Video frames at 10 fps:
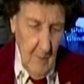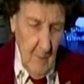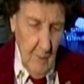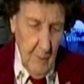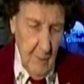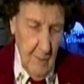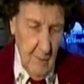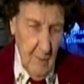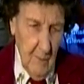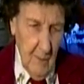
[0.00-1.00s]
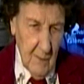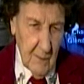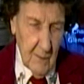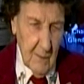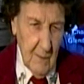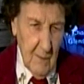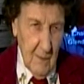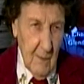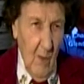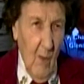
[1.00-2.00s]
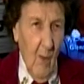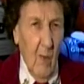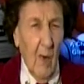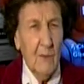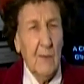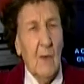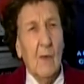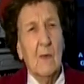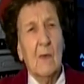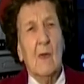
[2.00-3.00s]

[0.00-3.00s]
with the universe. Well, also,